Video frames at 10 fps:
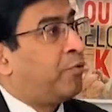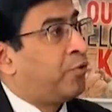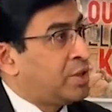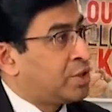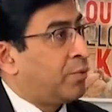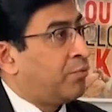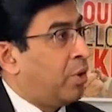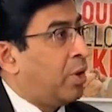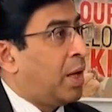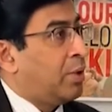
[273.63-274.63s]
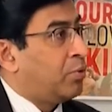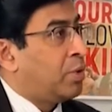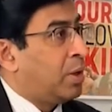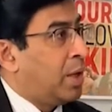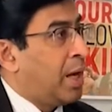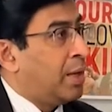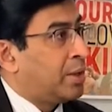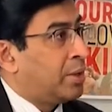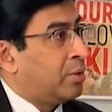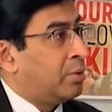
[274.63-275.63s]
First of all, I would
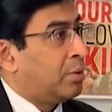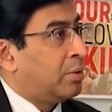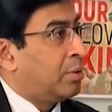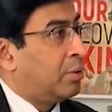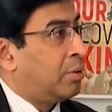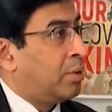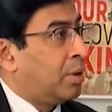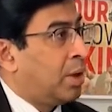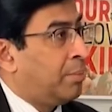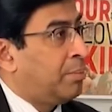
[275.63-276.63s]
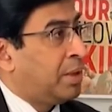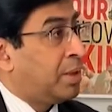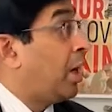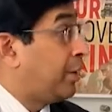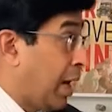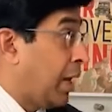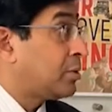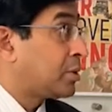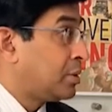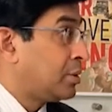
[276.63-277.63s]
like the
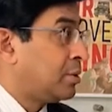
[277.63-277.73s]
adult